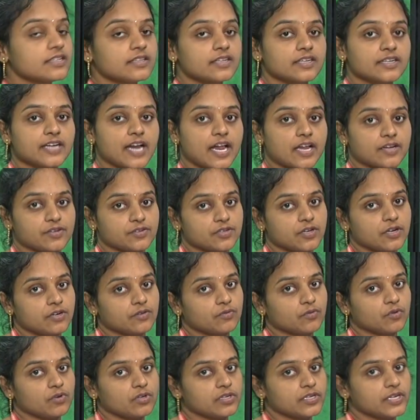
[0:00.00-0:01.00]
and the
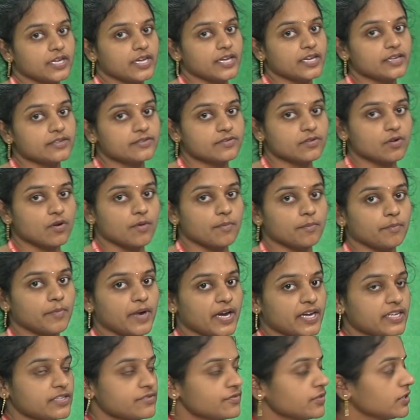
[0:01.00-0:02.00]
transient voltage
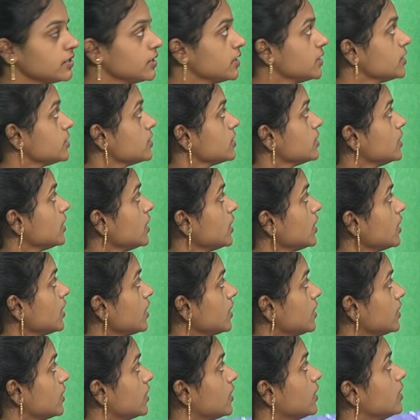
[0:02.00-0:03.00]
combines with each other
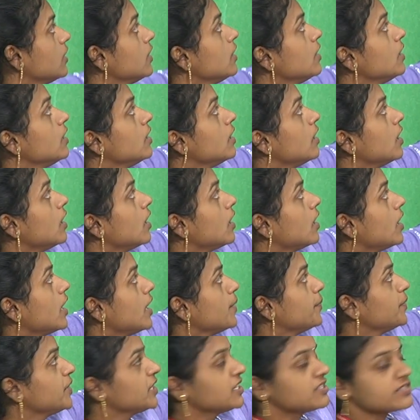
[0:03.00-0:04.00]
and
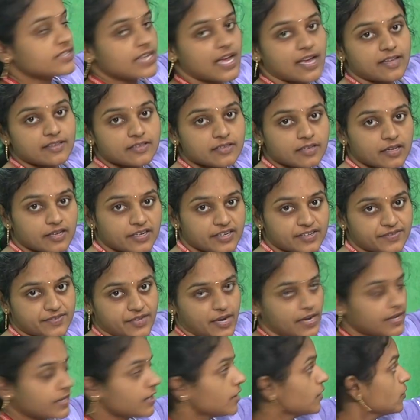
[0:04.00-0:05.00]
appears as
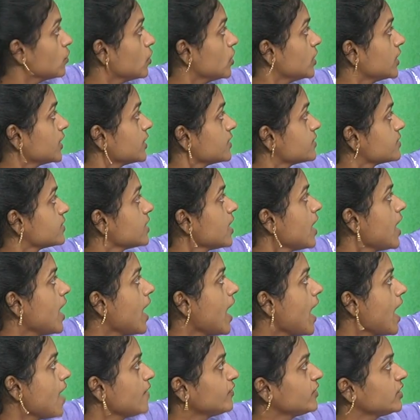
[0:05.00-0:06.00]
restriking voltage.
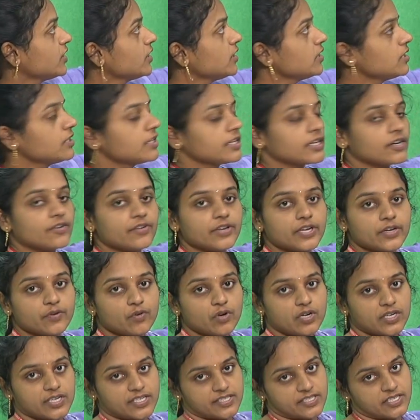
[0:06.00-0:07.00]
After that, recovery
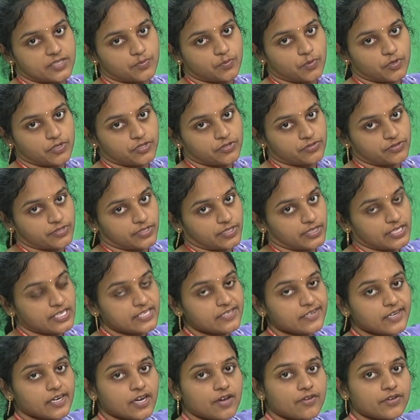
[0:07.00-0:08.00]
voltage is produced.
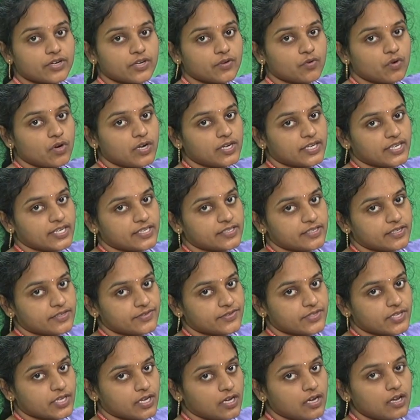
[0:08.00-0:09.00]
This recovery voltage
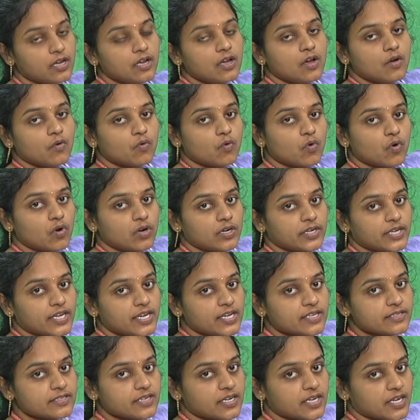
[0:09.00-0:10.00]
is the
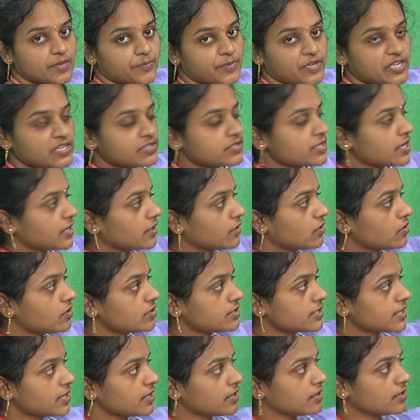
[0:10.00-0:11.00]
voltage that appears
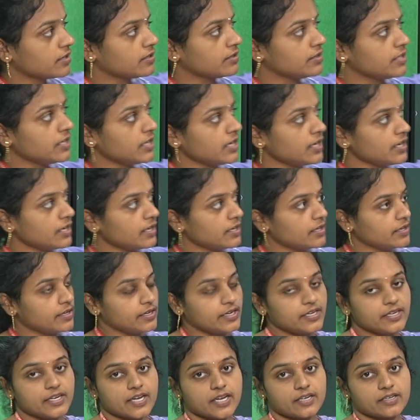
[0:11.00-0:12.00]
across the
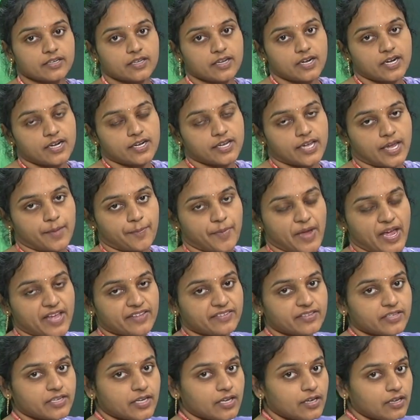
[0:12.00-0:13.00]
inductor and
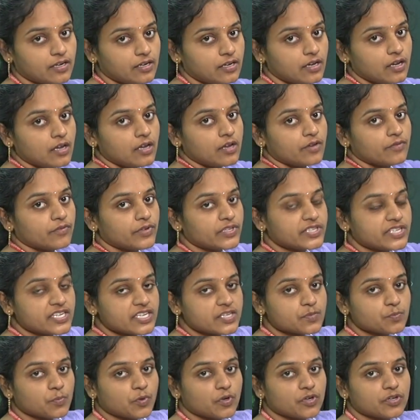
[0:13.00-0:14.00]
capacitor, which
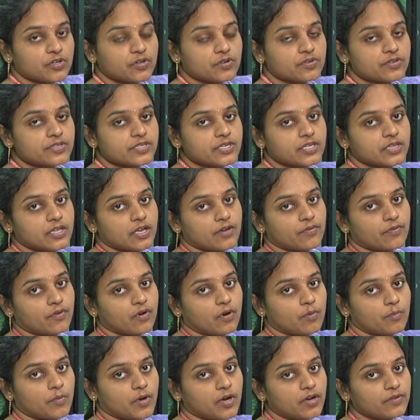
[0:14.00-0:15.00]
is produced in the
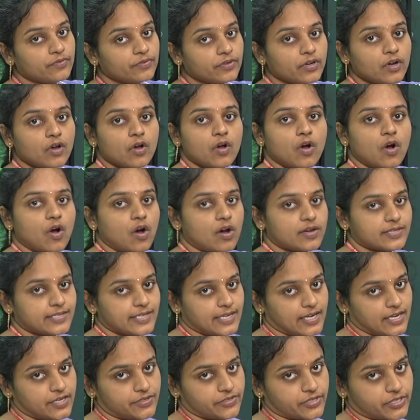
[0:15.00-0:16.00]
form of
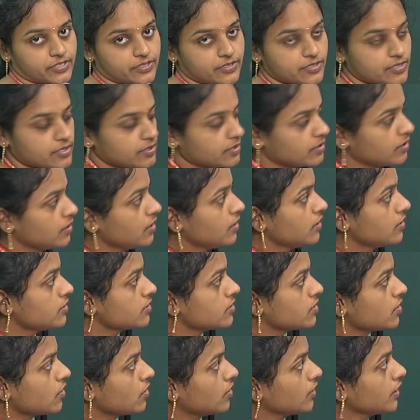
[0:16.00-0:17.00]
oscillations.
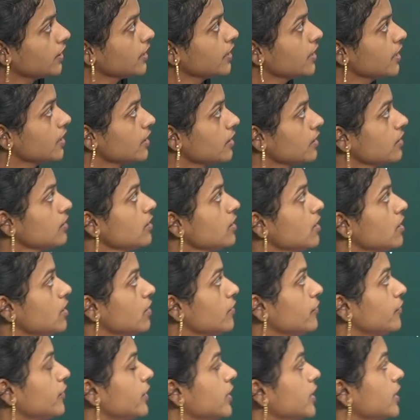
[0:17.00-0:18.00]
So here,
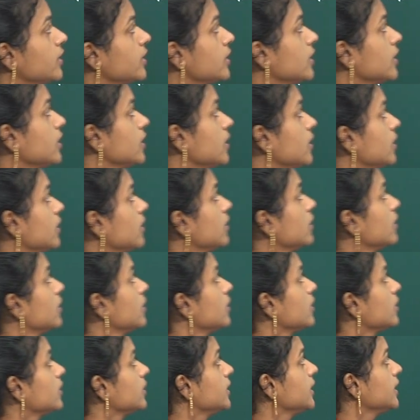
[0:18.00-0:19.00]
for
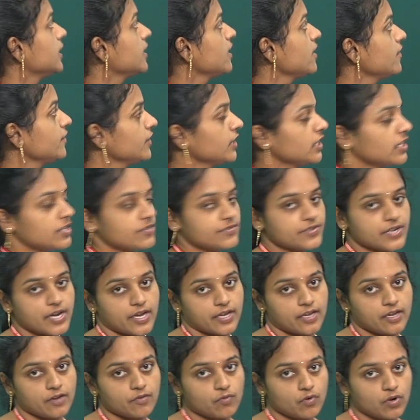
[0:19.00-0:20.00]
deriving
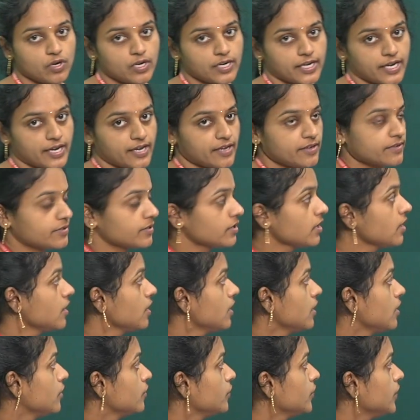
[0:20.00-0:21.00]
restriking voltage,
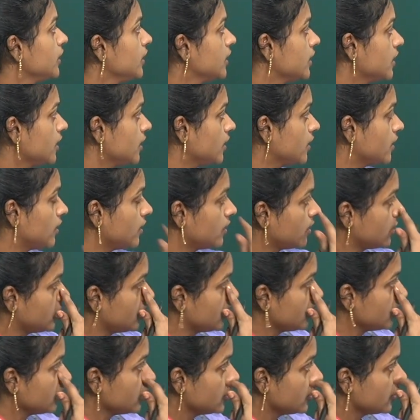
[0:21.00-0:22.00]

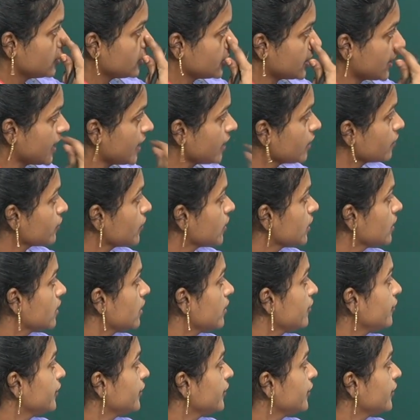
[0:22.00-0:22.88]
we'll take one